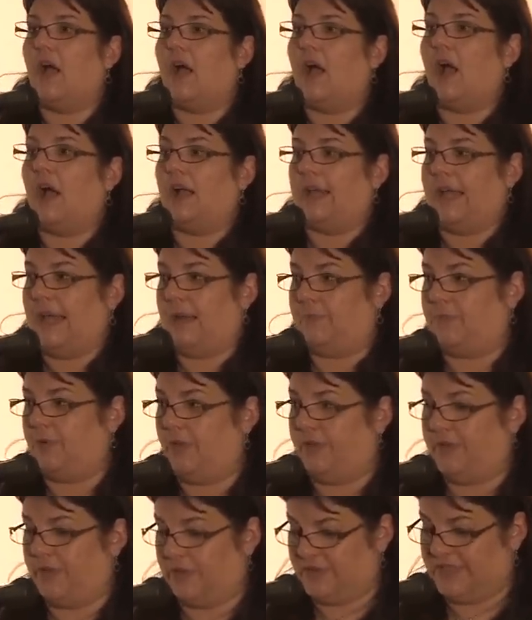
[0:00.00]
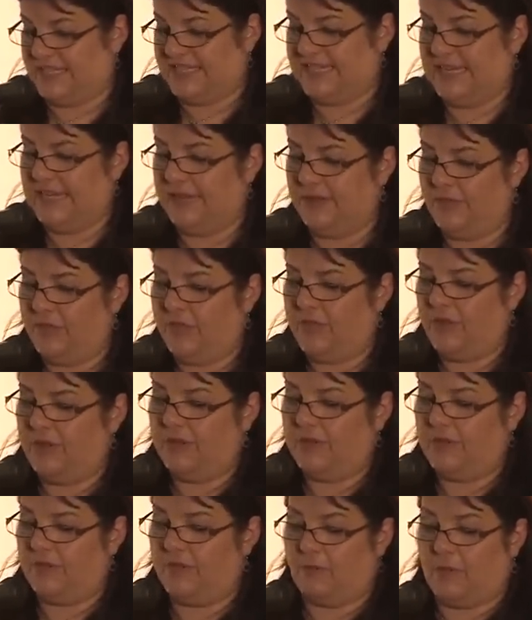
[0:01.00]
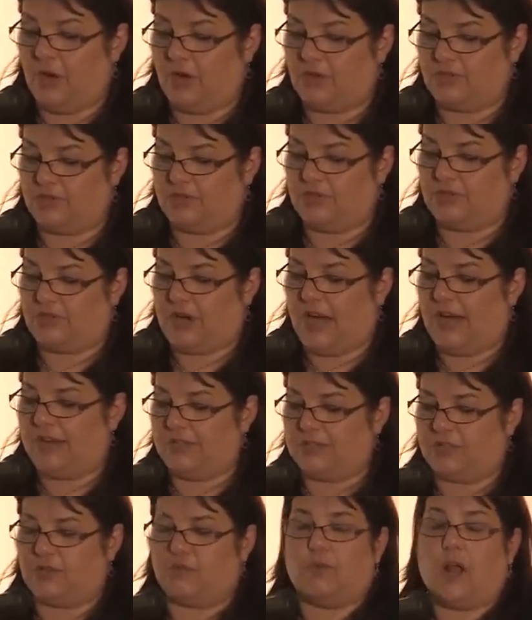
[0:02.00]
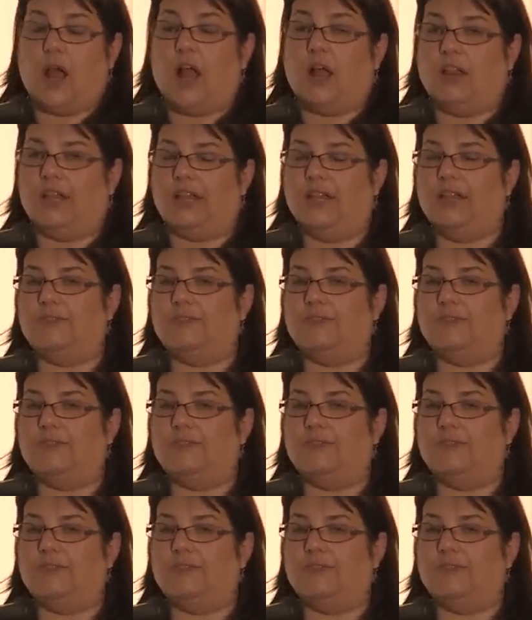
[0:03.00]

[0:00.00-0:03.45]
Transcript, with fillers: On April 13th, the marchers stride into Raleigh.